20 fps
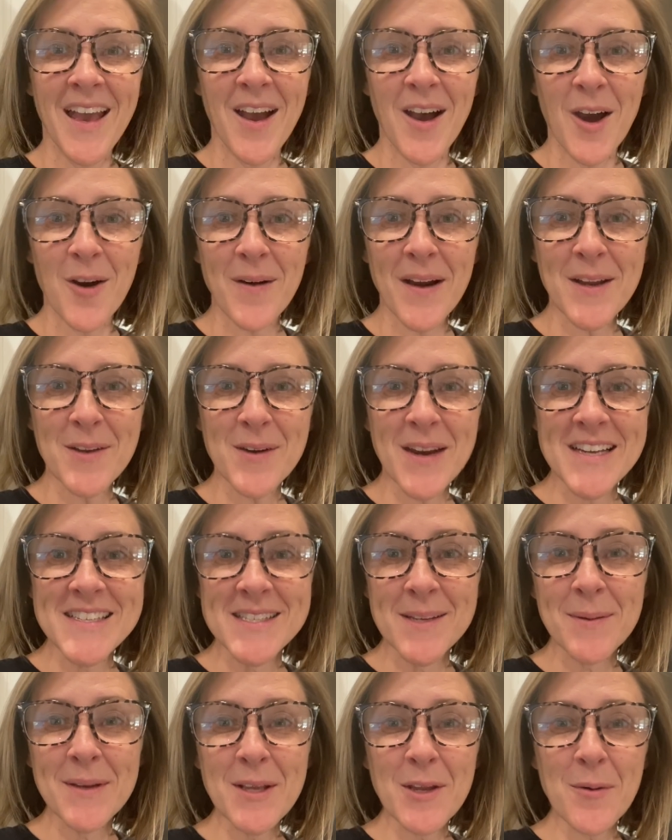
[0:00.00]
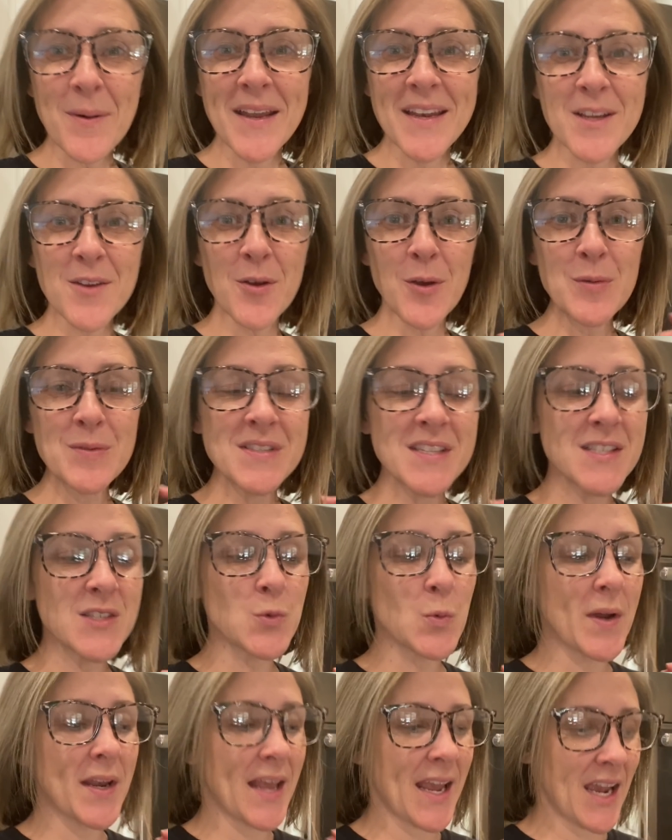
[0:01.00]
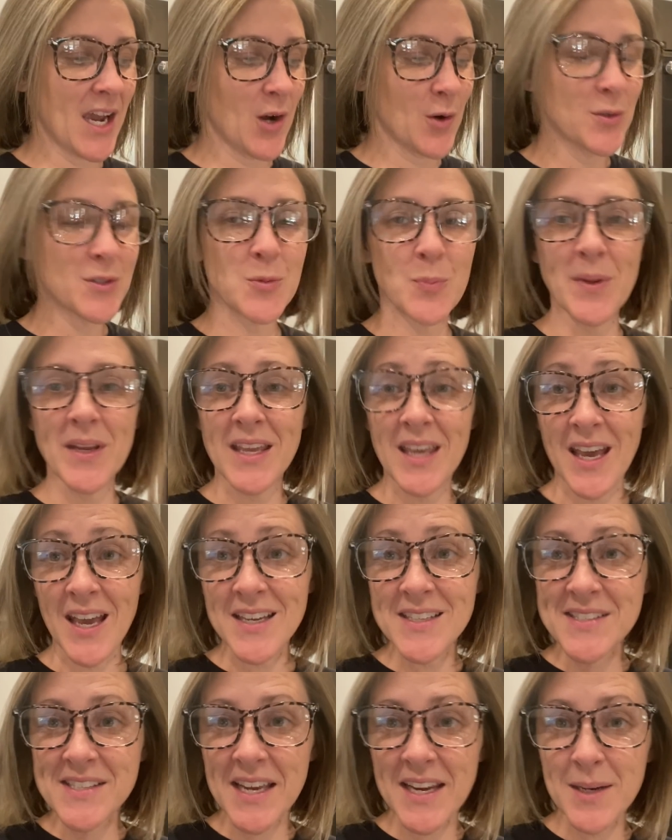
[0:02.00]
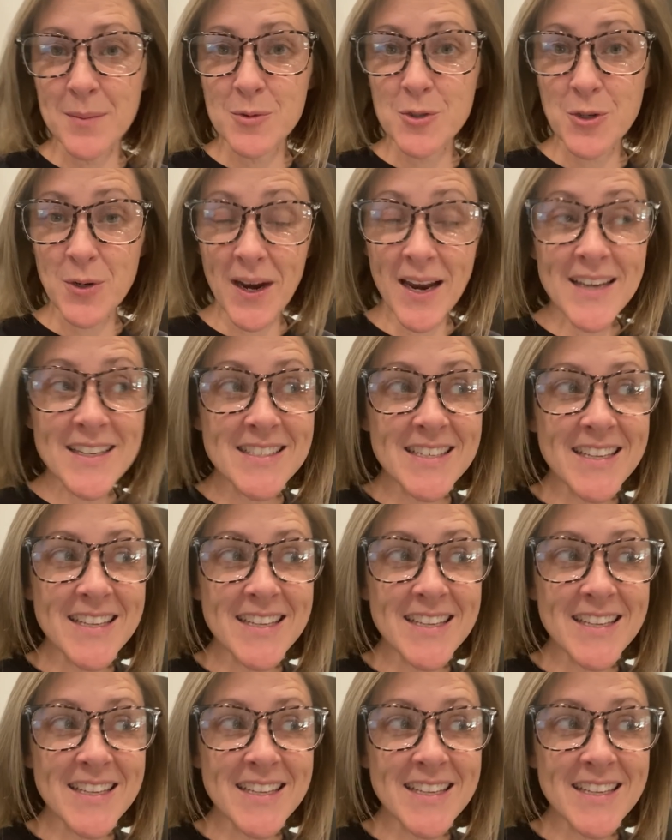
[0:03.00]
All right, you guys, I'm gonna go ahead and close this one out because I am trying to